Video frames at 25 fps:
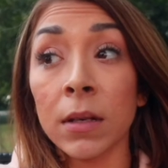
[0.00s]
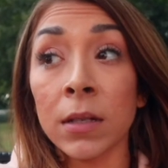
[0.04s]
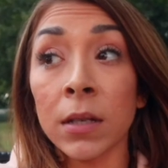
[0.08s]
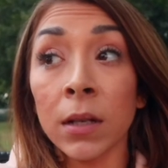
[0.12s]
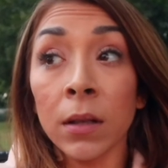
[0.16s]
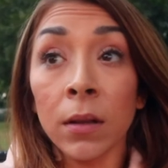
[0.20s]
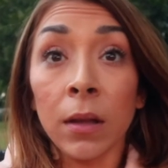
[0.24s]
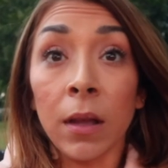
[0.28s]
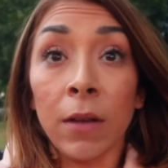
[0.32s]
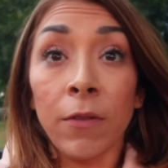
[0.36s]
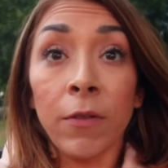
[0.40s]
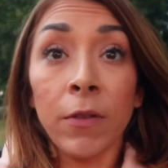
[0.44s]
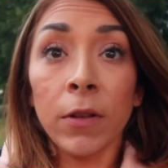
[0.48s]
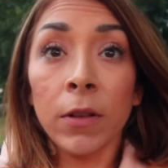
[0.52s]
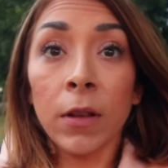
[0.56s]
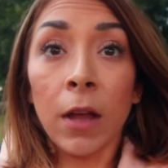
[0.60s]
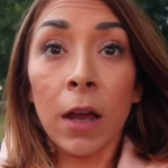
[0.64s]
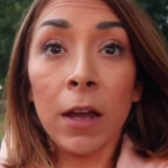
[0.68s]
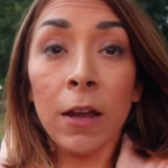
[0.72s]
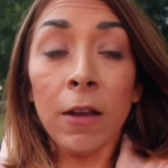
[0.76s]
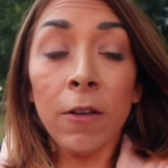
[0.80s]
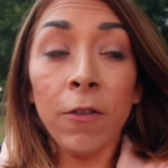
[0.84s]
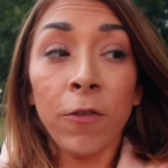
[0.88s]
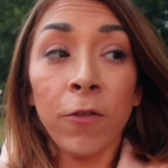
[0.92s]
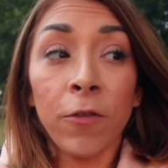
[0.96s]
to live a
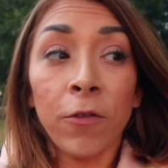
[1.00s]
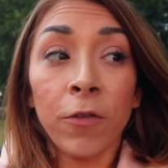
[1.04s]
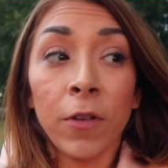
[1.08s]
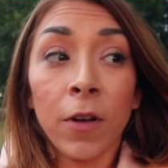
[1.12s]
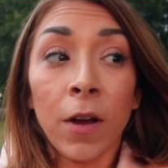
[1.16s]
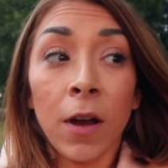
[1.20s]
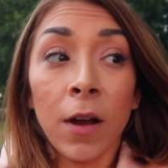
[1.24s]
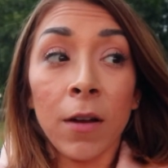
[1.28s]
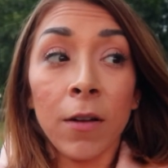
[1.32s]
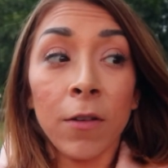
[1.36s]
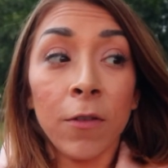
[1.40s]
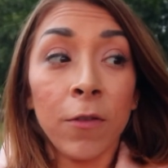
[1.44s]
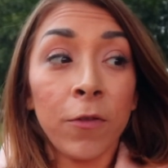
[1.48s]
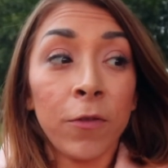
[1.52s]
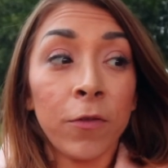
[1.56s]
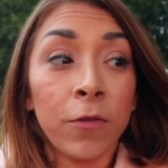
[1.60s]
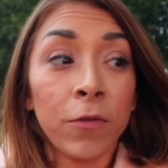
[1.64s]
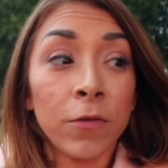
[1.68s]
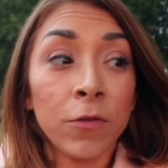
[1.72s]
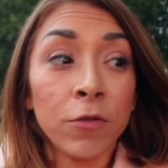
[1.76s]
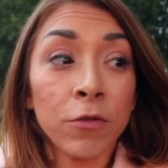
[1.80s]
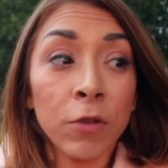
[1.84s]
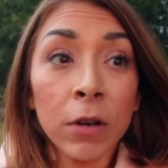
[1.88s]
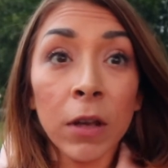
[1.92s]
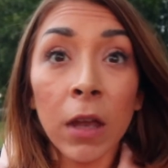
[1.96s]
life of
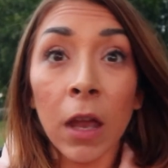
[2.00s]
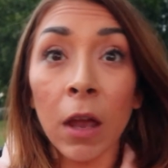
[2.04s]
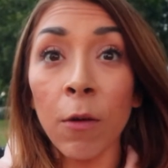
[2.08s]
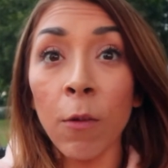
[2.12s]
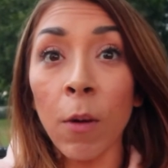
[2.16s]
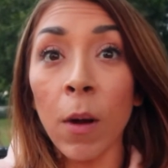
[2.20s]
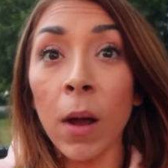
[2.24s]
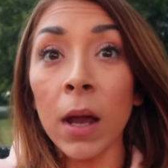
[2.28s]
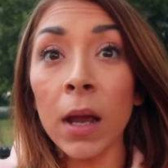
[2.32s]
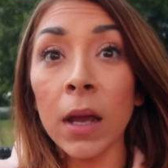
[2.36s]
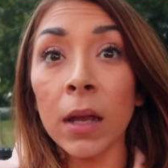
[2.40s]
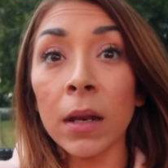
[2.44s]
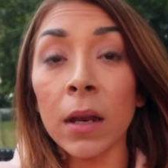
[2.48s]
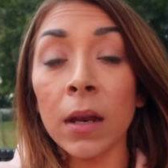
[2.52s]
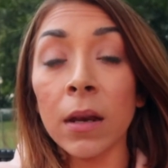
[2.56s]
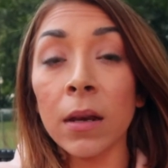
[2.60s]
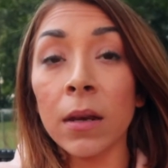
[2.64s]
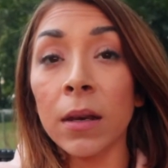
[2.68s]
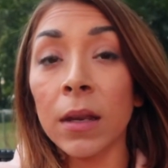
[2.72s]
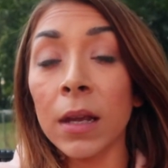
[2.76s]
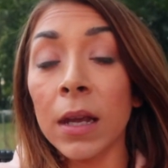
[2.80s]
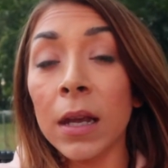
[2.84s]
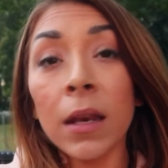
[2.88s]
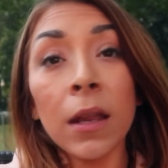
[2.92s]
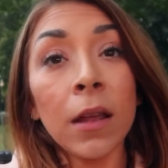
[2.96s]
drinking wine
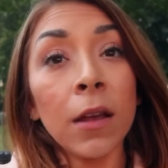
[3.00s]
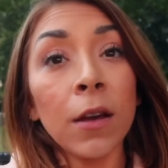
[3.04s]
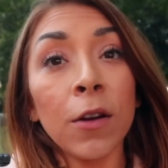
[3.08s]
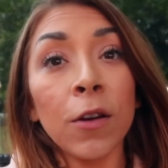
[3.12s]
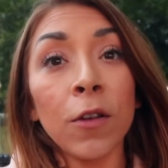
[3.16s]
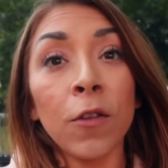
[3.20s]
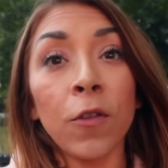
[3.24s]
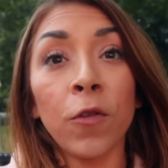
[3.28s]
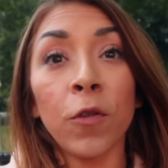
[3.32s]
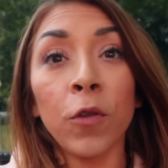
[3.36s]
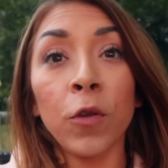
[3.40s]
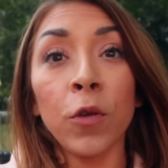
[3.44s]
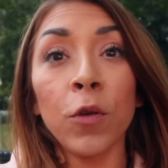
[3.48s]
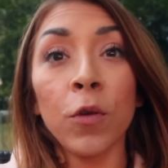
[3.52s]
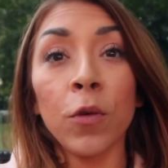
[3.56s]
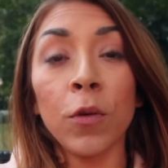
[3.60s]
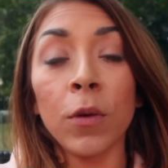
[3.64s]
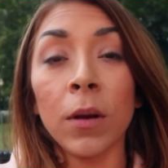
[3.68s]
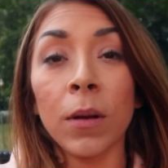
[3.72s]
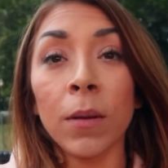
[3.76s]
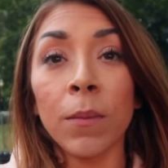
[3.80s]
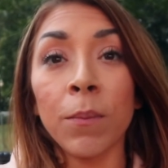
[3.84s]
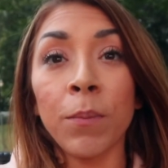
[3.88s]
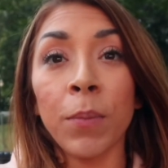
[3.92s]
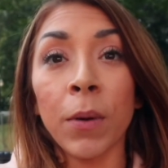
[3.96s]
and eating good
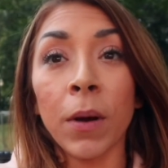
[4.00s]
food,